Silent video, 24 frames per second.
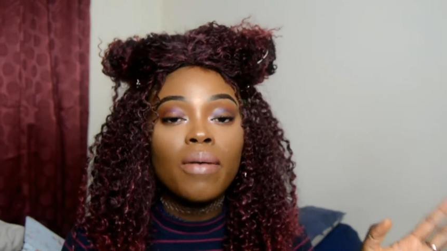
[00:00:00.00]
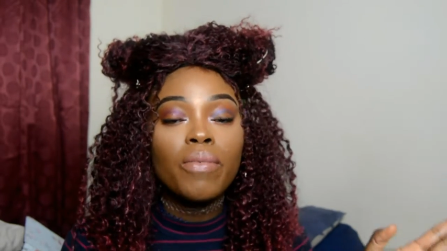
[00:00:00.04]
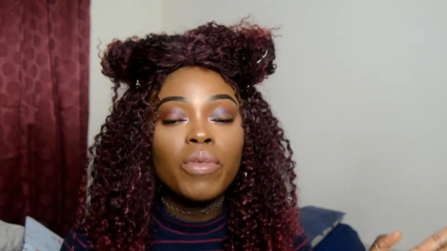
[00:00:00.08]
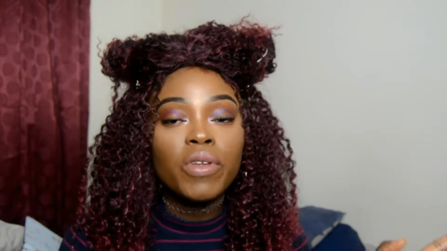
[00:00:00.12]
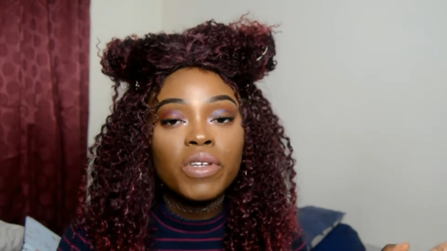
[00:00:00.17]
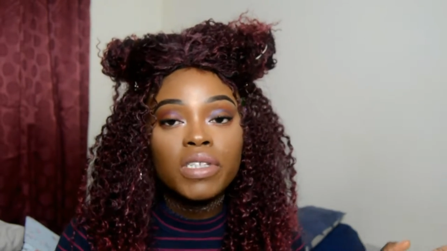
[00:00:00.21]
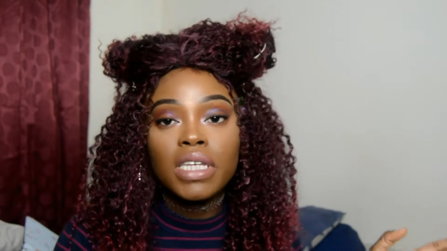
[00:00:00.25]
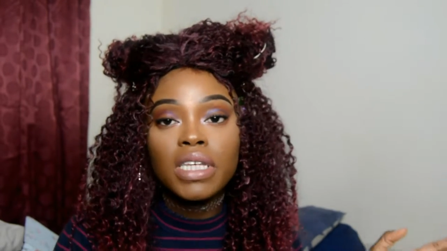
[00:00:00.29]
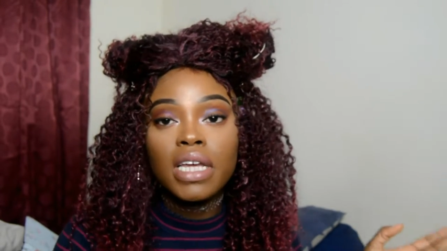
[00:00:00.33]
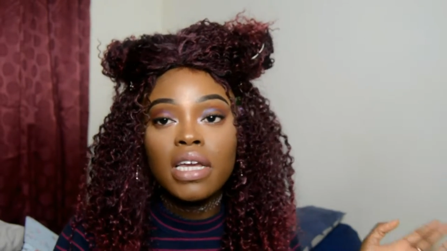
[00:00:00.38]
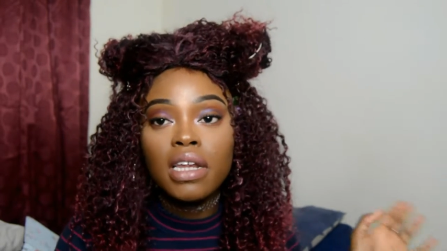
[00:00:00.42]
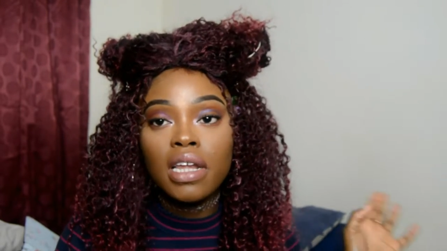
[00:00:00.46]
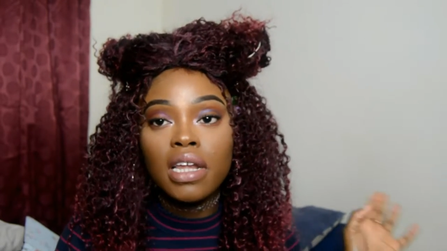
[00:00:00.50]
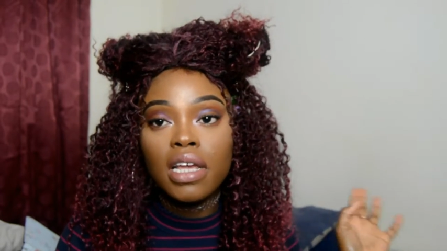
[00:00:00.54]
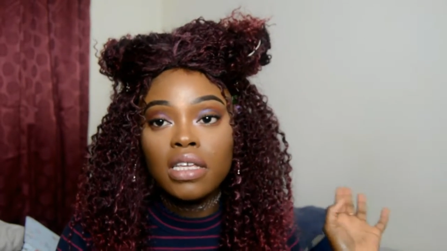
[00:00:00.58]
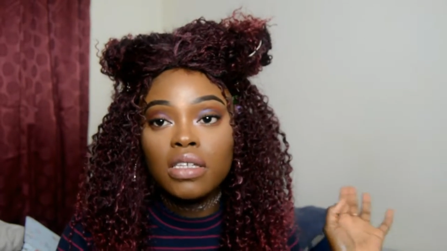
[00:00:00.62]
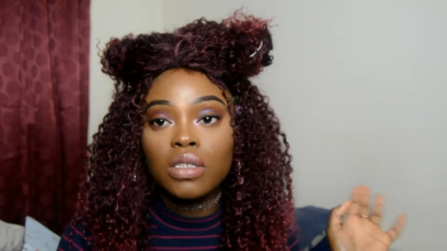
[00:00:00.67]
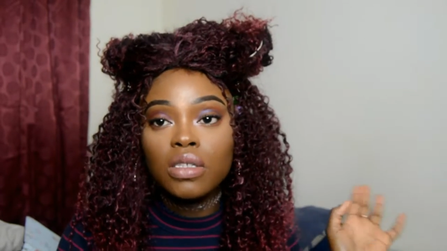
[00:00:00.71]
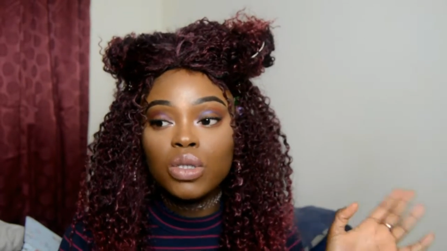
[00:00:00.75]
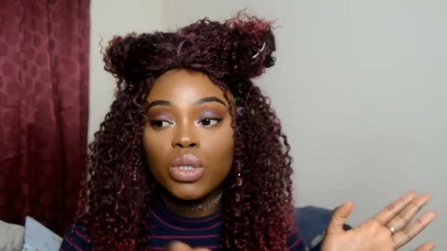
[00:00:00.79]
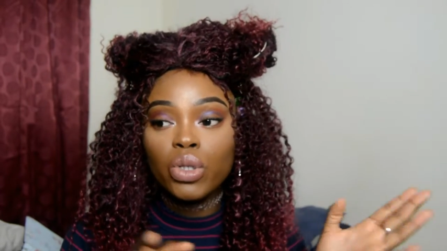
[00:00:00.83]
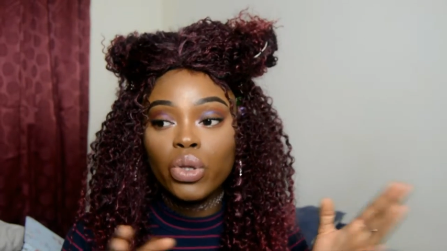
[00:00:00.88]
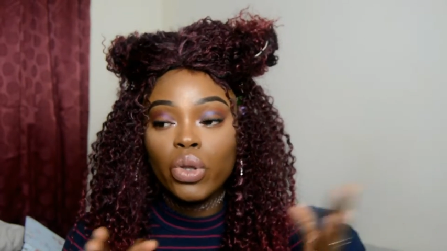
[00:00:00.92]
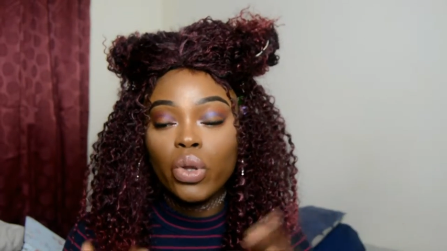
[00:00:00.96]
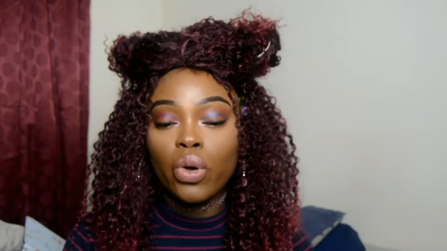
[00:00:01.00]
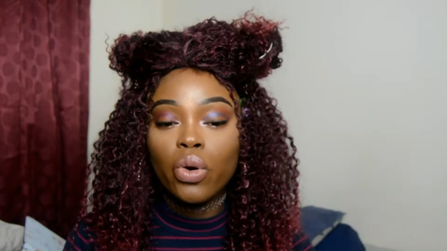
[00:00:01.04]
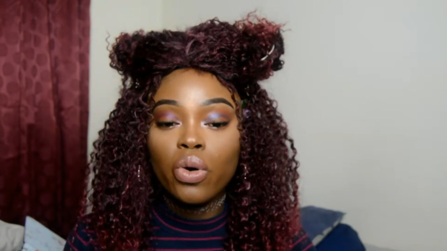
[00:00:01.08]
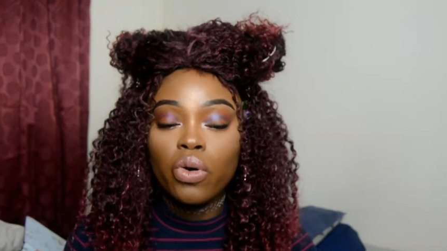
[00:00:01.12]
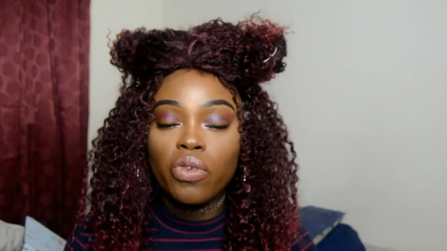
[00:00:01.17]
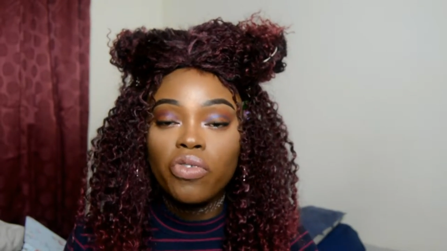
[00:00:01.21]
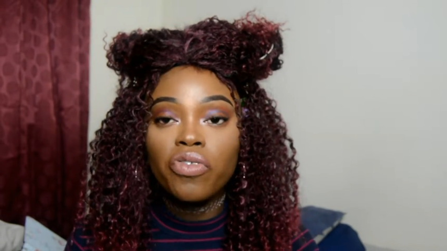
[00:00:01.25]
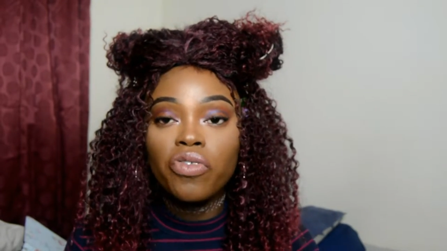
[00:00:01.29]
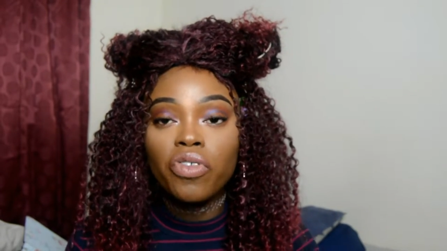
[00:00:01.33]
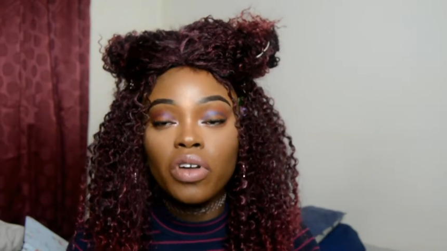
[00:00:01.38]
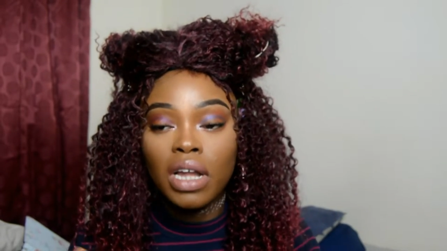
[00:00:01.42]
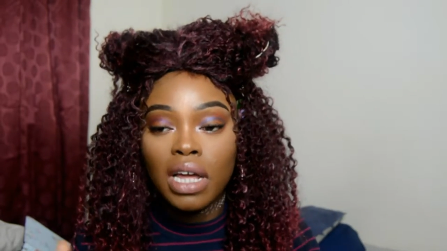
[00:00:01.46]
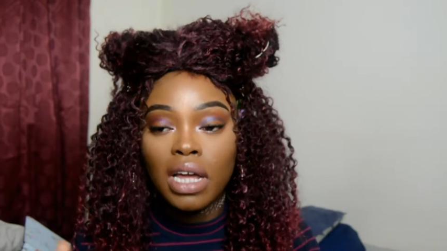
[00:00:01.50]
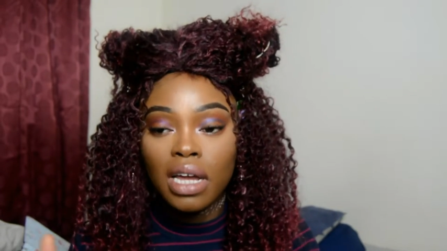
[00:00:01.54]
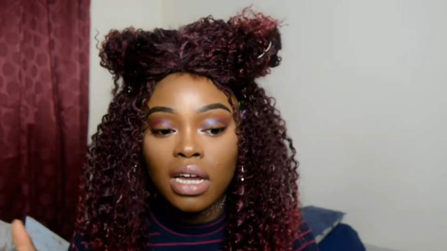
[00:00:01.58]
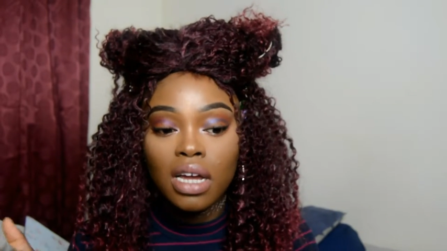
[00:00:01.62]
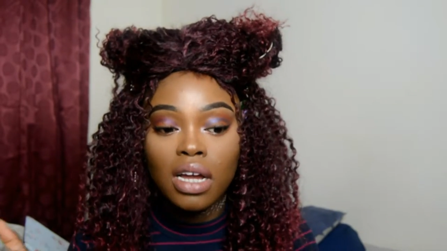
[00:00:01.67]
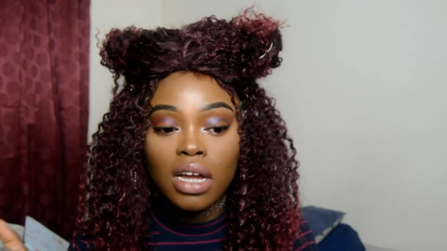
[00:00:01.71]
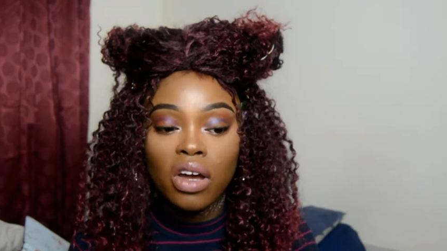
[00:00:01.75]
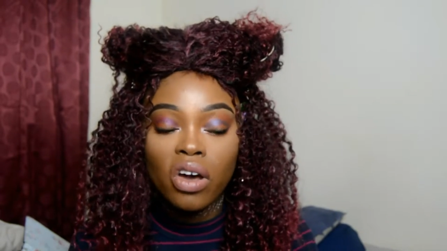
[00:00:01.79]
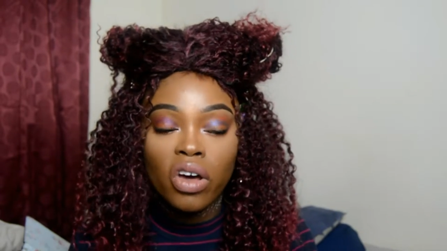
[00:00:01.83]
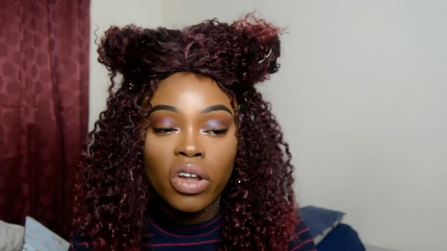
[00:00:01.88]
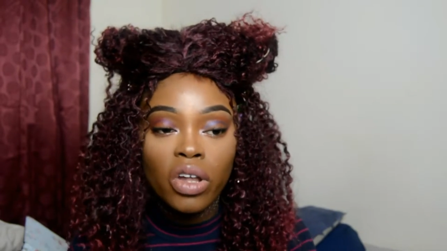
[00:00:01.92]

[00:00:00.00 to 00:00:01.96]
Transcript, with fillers: i'm not saying it's not for like